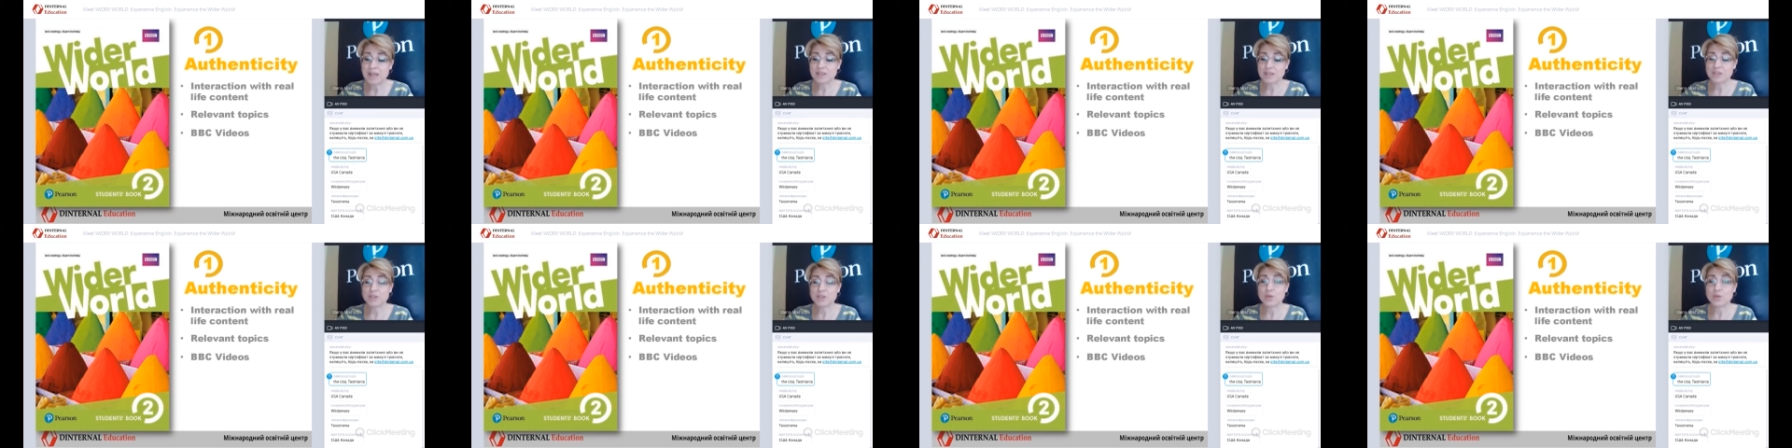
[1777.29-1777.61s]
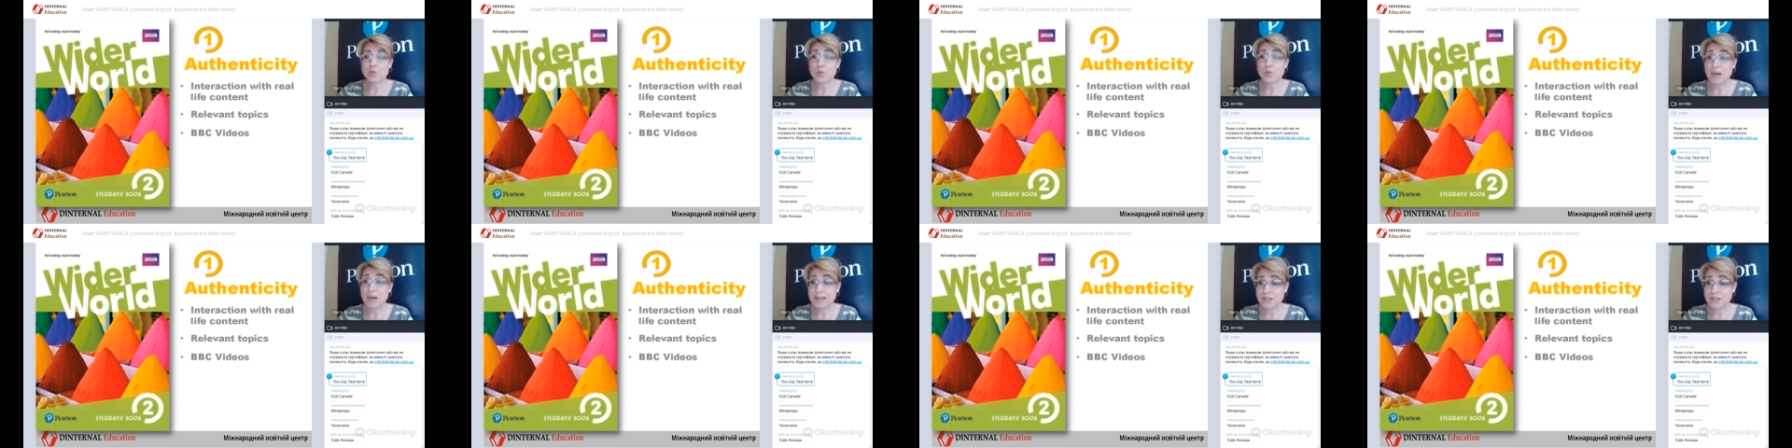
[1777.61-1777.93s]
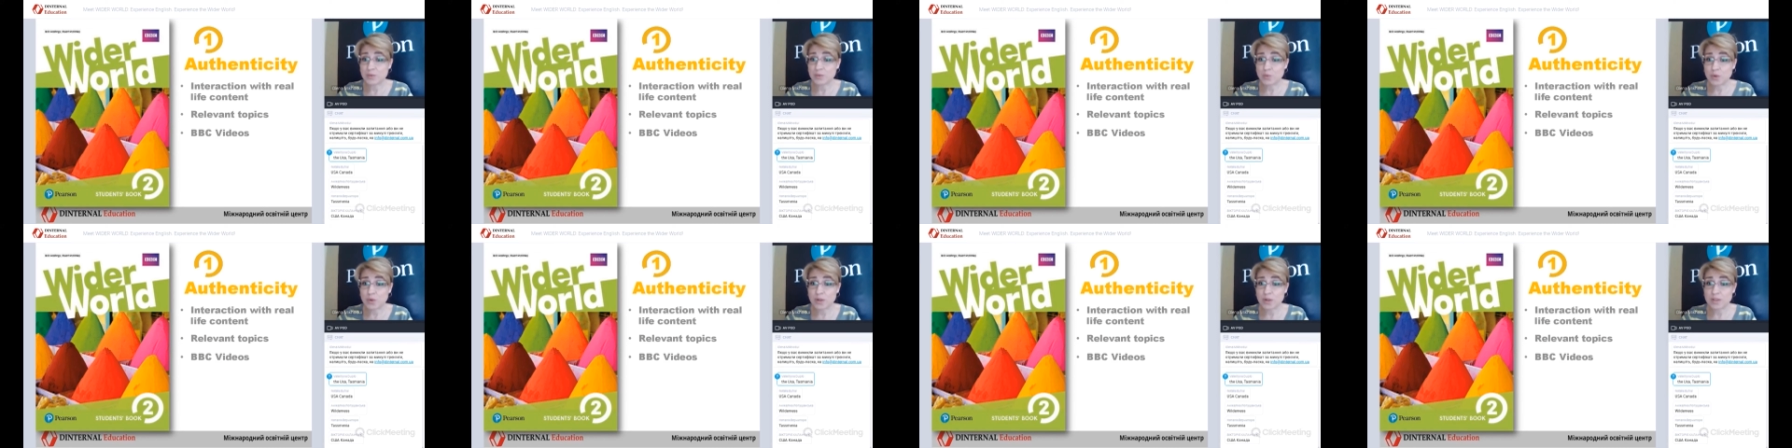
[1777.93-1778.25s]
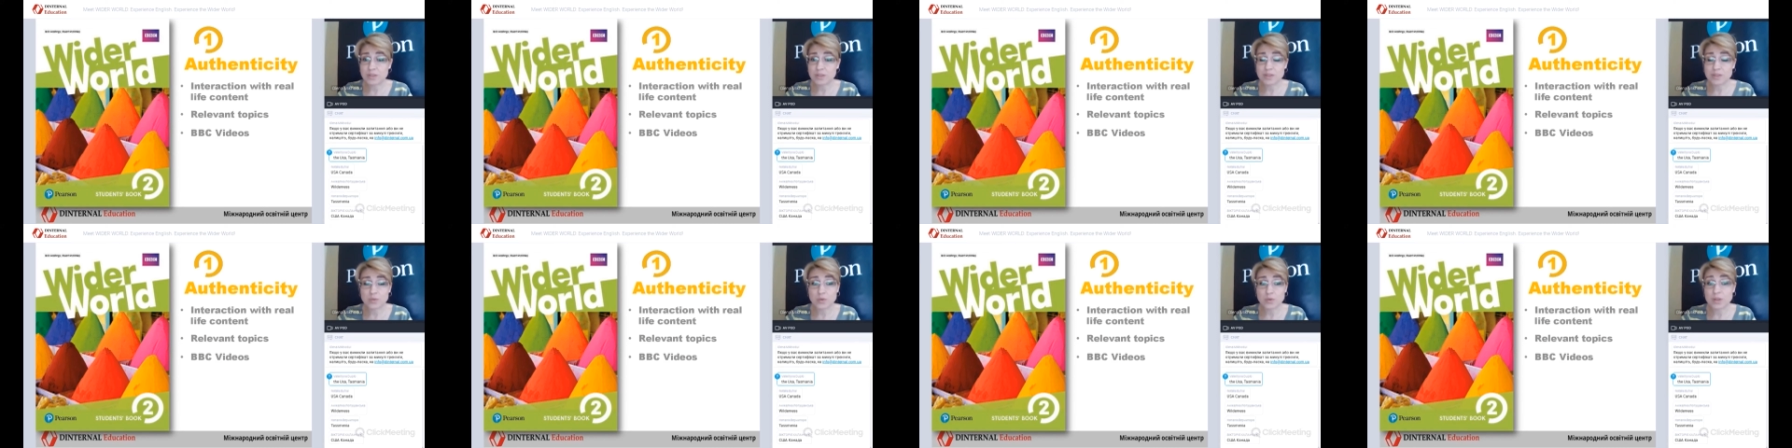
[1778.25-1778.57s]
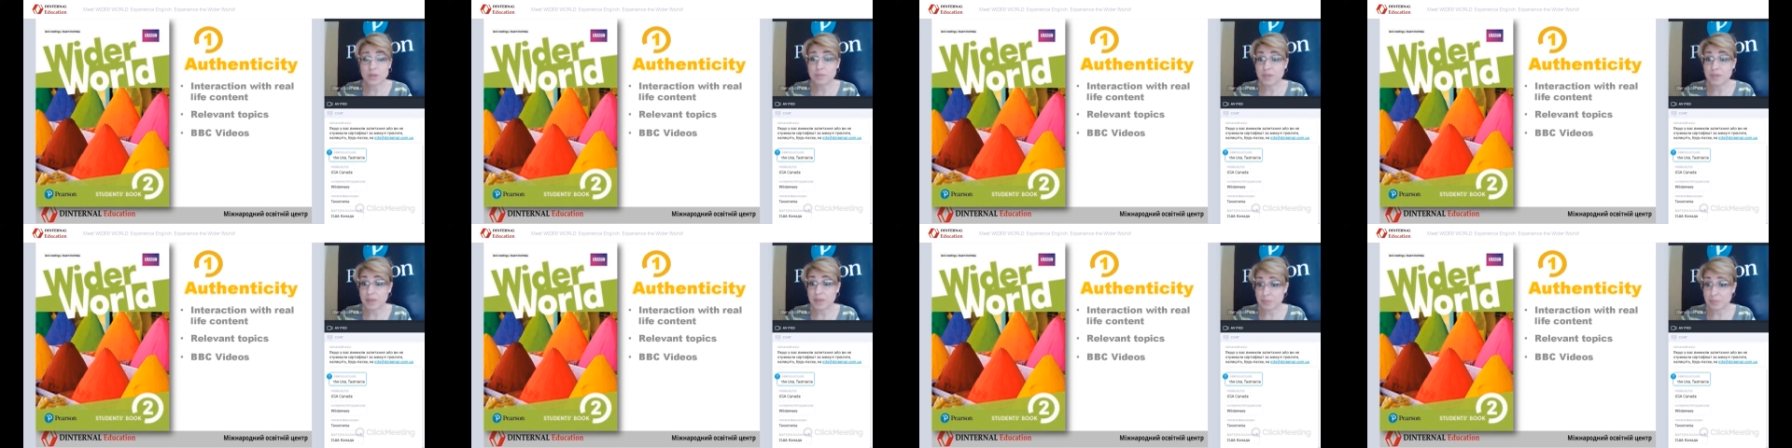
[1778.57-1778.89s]
So Wider Worlds
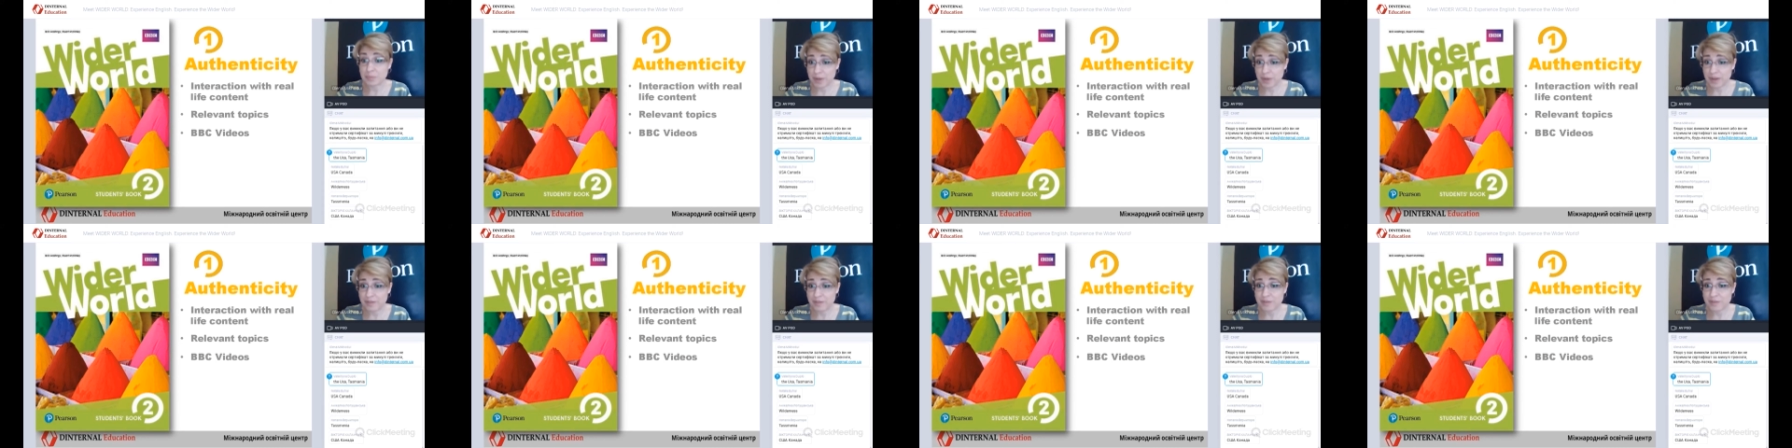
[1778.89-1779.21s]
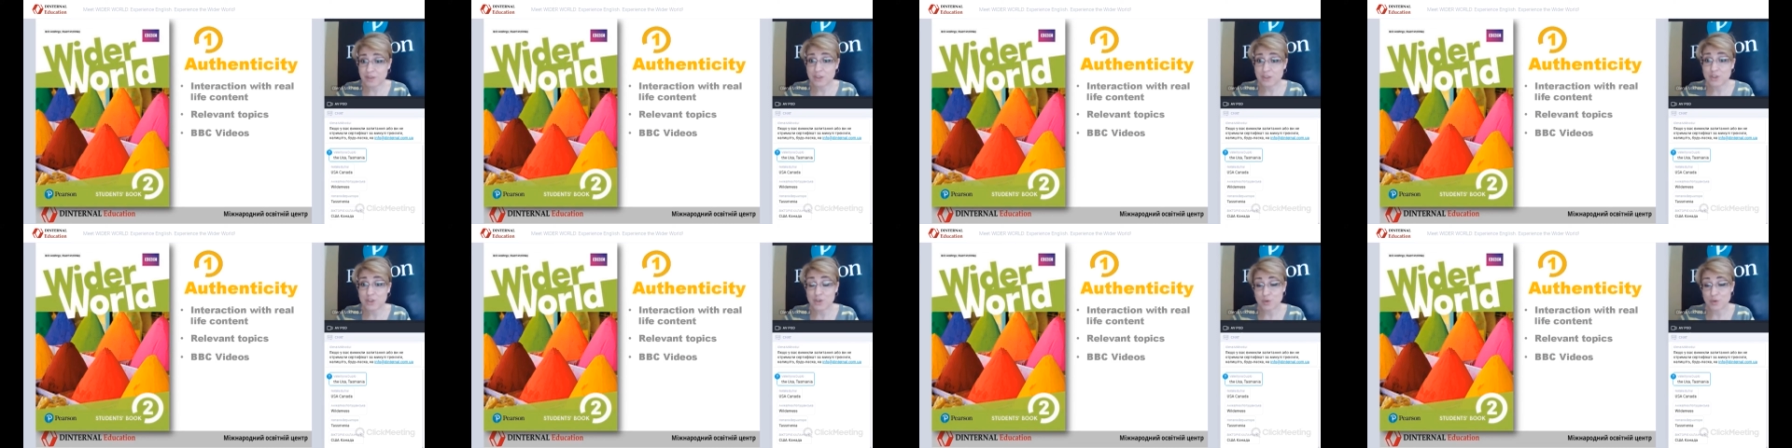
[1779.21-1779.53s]
will be a perfect